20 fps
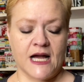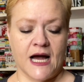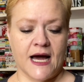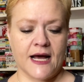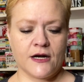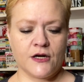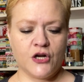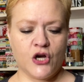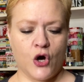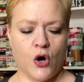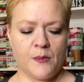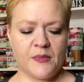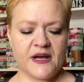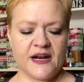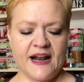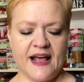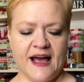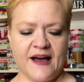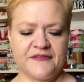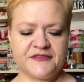I don't know. I'm
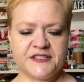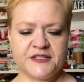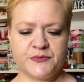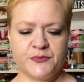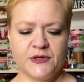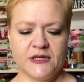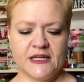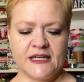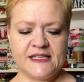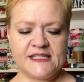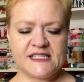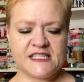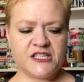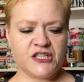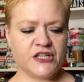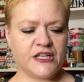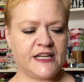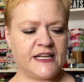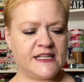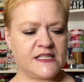going to have to really
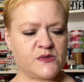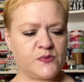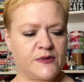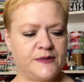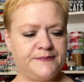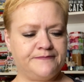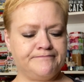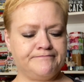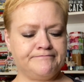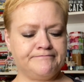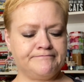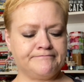study this one.